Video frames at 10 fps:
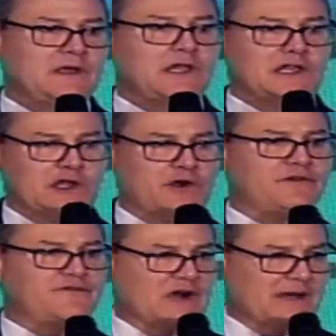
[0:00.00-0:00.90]
learn
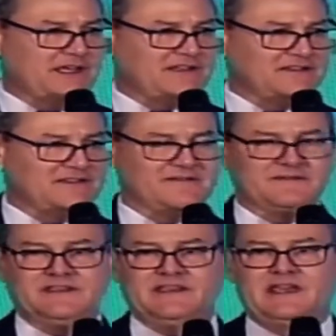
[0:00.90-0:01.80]
from it,
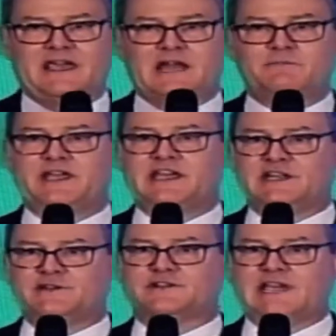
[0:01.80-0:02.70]
and be
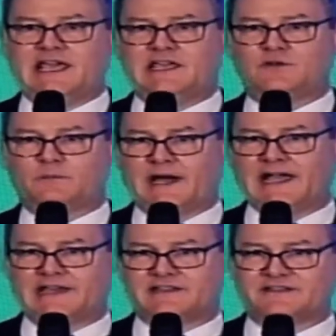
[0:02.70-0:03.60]
entertained by
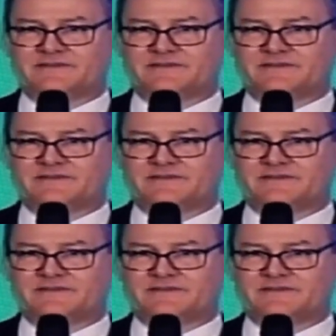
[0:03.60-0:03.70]
it.